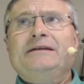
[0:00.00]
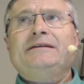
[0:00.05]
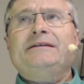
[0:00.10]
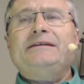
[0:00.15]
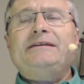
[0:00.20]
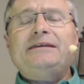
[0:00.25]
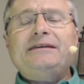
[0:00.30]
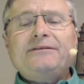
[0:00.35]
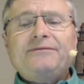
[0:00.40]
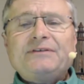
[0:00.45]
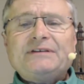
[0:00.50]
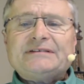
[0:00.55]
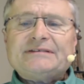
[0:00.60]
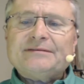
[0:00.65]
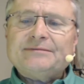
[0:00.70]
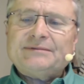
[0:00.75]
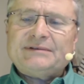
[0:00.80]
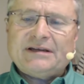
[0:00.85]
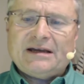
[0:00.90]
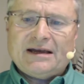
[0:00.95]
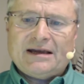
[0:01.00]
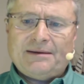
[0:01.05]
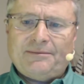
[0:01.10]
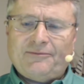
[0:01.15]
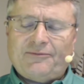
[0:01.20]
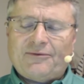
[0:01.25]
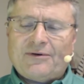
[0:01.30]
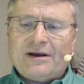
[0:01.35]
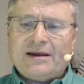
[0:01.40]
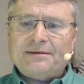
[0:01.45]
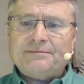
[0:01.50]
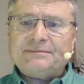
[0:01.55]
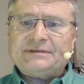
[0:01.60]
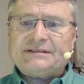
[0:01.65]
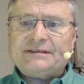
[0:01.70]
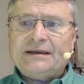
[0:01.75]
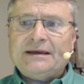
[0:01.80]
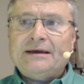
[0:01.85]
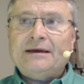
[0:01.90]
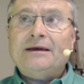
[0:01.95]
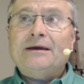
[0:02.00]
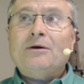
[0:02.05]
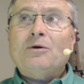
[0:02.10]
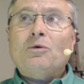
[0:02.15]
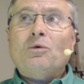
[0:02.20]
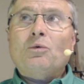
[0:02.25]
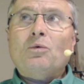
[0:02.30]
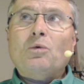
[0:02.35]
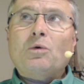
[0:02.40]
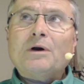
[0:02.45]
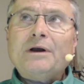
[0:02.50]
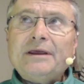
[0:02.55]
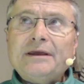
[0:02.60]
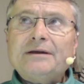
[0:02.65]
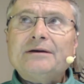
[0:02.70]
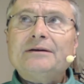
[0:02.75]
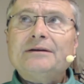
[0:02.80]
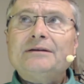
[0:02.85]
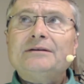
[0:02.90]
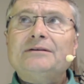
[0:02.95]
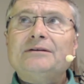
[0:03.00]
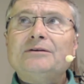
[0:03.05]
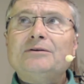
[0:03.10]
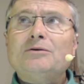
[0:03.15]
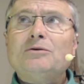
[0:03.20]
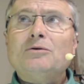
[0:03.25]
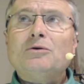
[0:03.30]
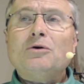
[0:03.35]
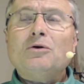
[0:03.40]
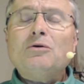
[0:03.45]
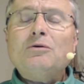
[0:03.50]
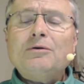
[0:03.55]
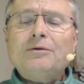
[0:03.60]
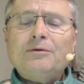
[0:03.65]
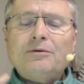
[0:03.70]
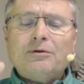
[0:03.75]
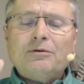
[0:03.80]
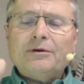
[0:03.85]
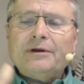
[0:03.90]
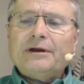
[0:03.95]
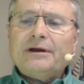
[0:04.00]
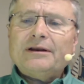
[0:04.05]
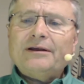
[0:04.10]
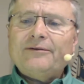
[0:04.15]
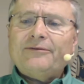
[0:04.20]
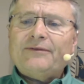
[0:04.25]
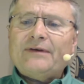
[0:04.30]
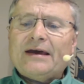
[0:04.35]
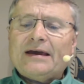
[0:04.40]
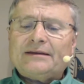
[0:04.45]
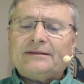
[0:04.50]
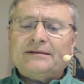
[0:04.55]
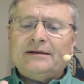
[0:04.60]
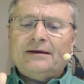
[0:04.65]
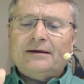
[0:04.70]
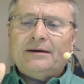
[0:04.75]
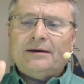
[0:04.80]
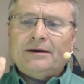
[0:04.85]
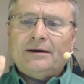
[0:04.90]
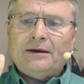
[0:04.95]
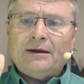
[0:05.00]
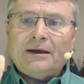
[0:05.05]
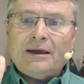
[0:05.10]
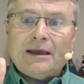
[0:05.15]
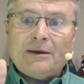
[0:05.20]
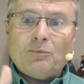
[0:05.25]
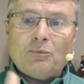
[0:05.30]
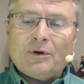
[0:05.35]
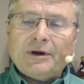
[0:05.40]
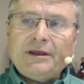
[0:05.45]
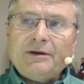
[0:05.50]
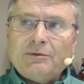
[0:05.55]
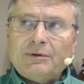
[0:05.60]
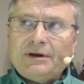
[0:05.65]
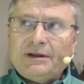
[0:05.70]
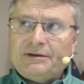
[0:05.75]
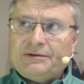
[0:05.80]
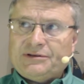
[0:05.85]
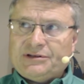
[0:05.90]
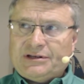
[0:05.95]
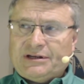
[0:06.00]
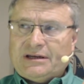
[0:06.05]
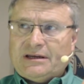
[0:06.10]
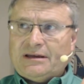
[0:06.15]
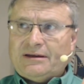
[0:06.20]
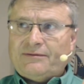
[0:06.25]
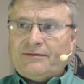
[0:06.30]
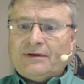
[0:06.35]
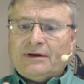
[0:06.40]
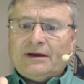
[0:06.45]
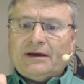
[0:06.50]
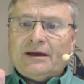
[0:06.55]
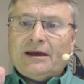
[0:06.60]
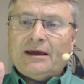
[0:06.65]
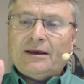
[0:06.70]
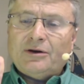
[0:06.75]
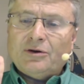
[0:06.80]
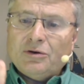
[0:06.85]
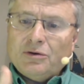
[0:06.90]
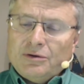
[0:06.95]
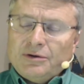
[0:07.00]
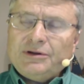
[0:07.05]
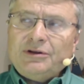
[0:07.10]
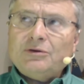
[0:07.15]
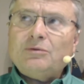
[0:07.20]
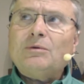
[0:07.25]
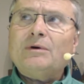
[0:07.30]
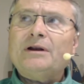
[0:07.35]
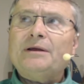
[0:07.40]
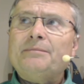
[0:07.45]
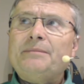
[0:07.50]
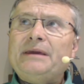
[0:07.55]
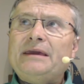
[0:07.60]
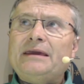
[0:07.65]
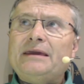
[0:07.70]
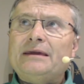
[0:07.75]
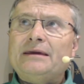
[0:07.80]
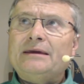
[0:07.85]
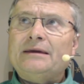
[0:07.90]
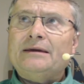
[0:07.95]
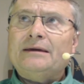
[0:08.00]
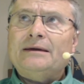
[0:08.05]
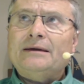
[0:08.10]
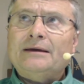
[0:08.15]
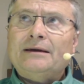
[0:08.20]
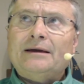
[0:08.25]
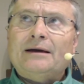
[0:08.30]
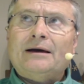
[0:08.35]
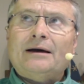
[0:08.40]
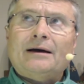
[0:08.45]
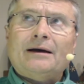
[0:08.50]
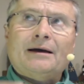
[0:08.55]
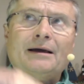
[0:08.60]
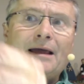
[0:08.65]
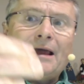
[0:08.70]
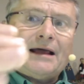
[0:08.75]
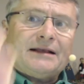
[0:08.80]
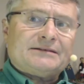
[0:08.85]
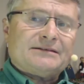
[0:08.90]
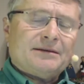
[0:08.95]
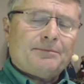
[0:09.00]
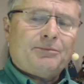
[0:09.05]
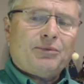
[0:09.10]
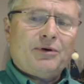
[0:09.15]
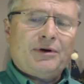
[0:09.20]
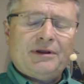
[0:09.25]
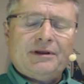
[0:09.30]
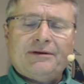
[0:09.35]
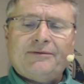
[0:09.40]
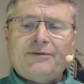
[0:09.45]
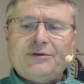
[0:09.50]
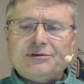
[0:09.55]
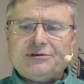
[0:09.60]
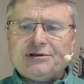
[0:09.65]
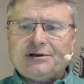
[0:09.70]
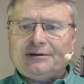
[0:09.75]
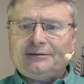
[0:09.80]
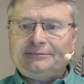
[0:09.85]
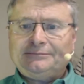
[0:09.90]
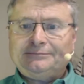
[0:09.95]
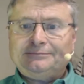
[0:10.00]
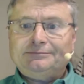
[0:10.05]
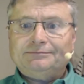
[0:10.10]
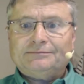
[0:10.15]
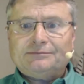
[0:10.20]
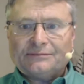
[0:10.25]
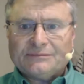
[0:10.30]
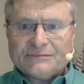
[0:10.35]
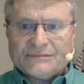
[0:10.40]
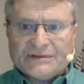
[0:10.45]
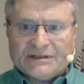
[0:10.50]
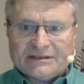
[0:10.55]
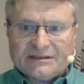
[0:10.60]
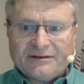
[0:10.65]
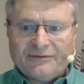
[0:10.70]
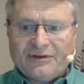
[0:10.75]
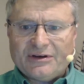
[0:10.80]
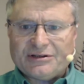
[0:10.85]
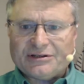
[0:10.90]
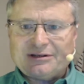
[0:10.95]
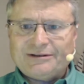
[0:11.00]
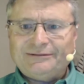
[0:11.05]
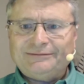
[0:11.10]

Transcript: Give it some time frames. What are you going to do? Who are you going to affect? And what do you want to achieve? And who do you want to be at some point in the future? It's a vision.